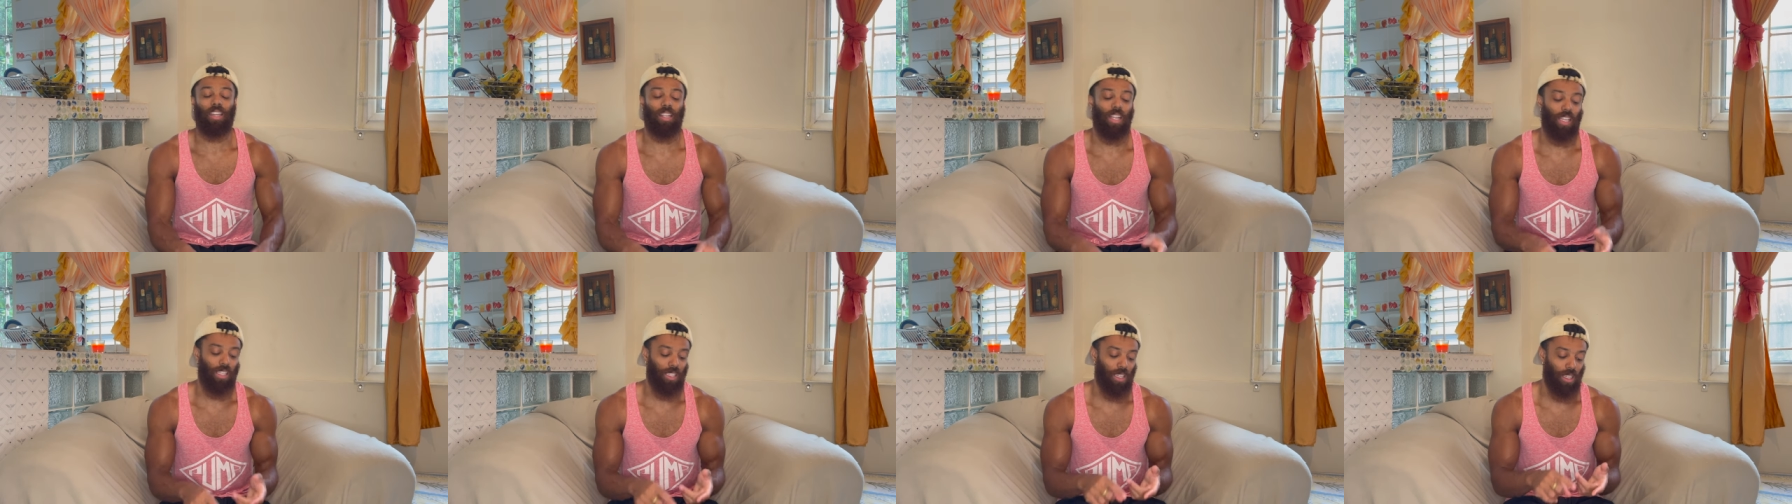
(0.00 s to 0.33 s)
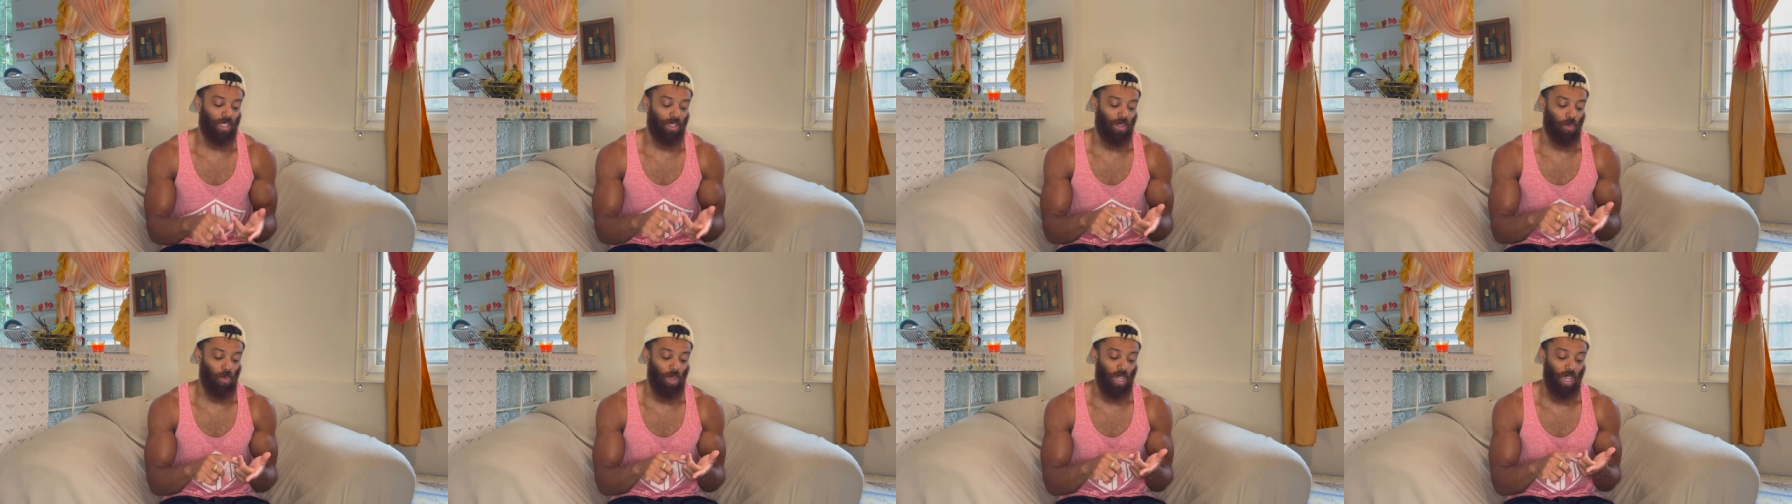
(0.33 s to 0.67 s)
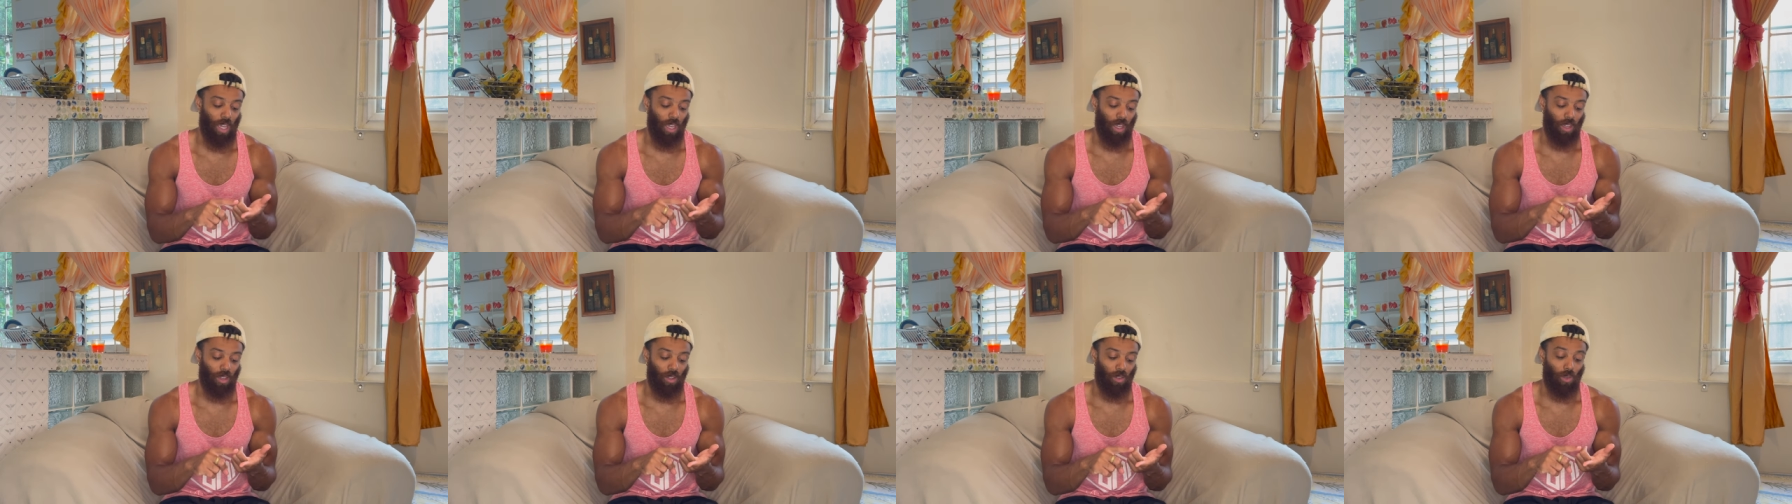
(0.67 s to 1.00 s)
that's because like, we
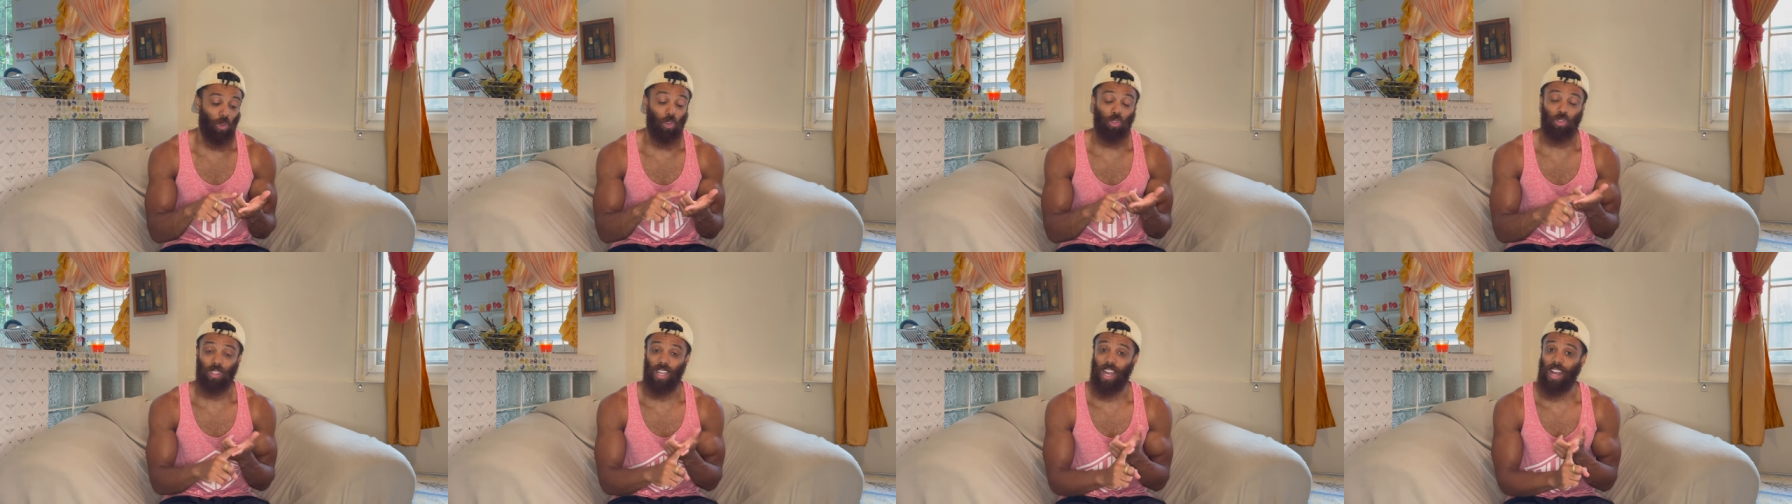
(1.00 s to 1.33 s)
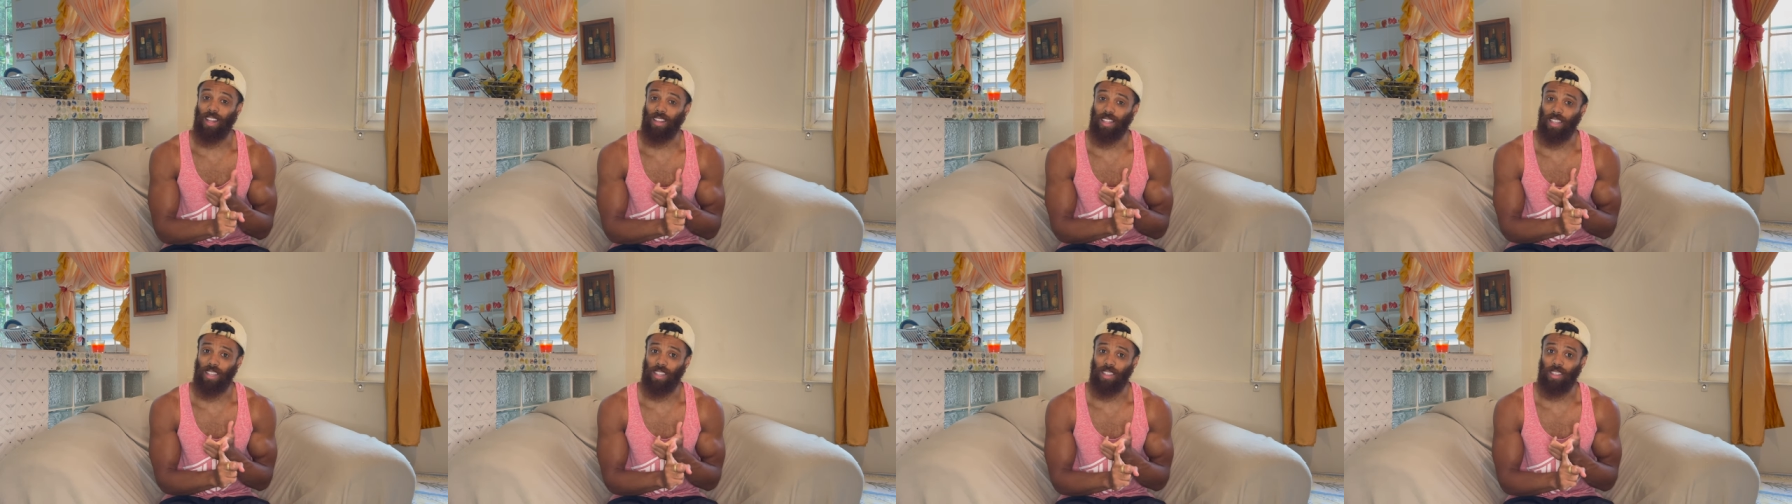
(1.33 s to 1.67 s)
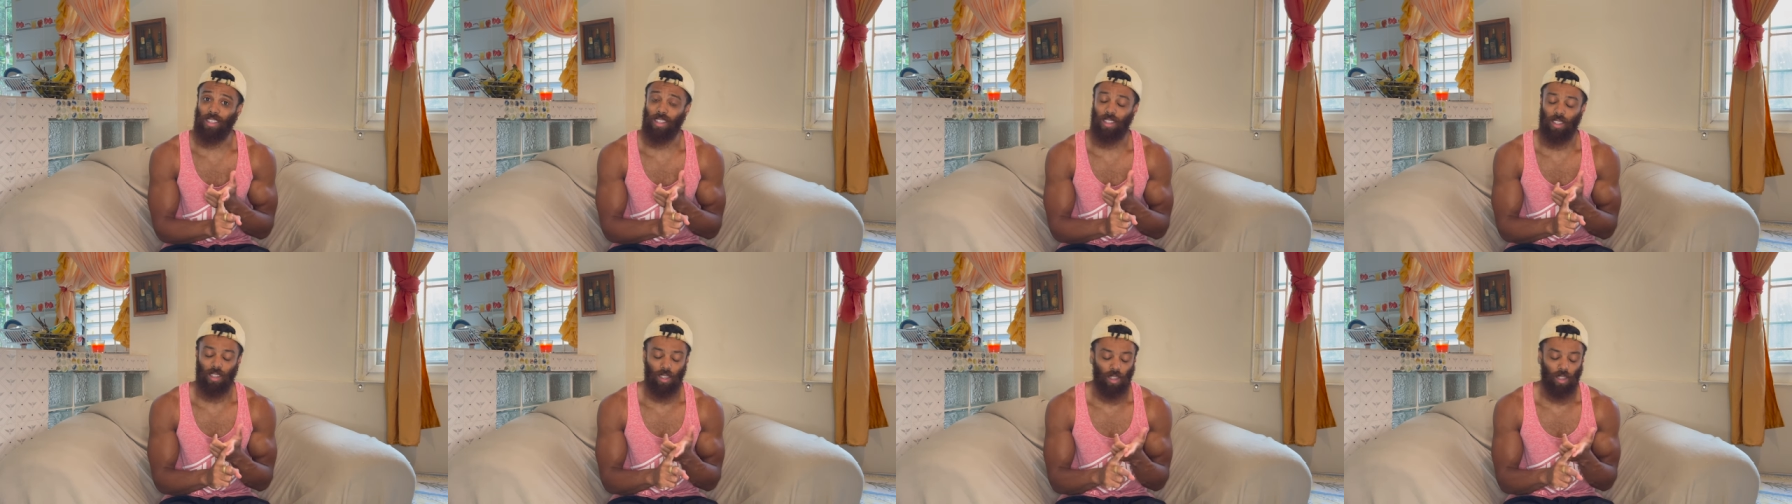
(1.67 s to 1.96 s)
had a grocery outlet,